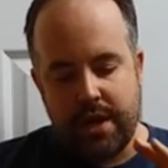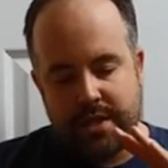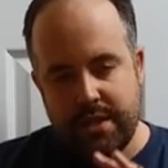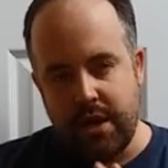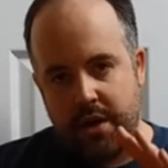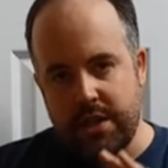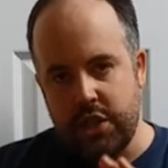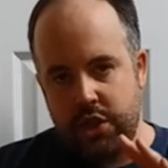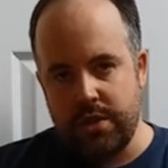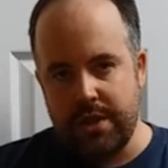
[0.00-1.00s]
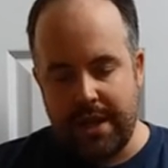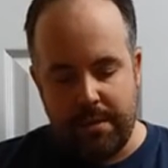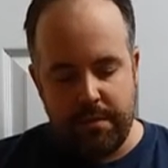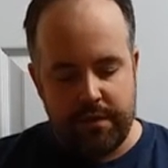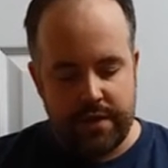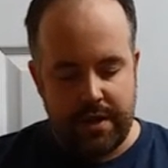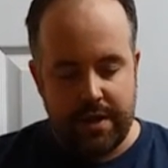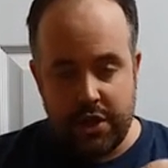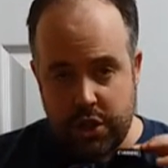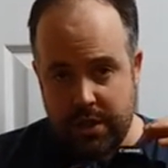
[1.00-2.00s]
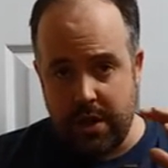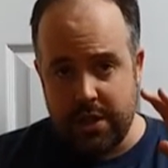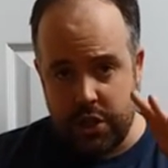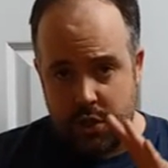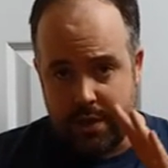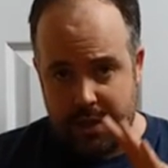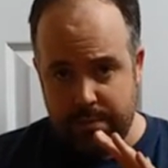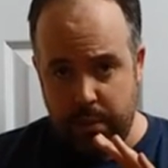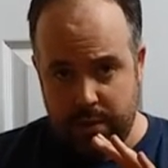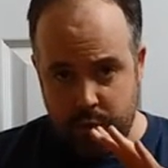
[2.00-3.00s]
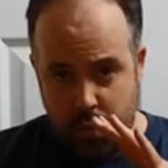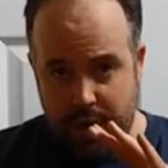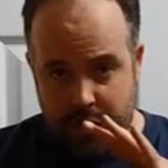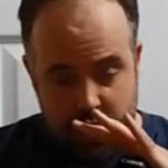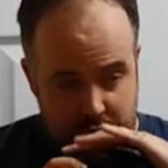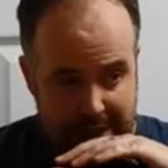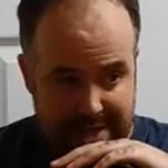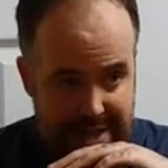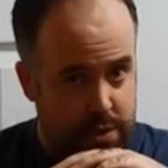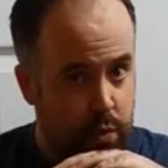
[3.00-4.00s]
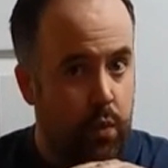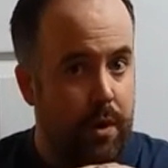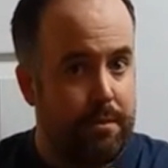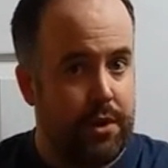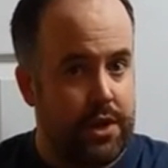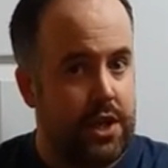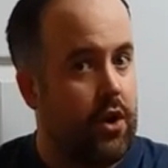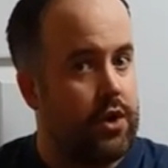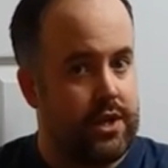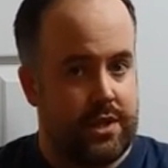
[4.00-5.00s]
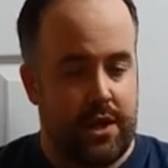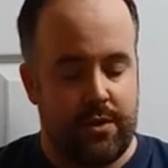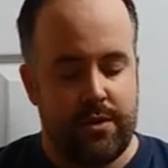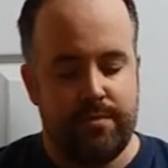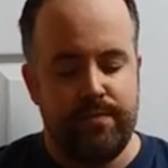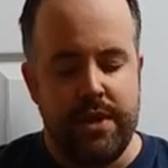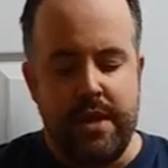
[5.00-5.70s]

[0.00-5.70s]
I started shooting camera for, uh, started shooting sports with just this one body on its own.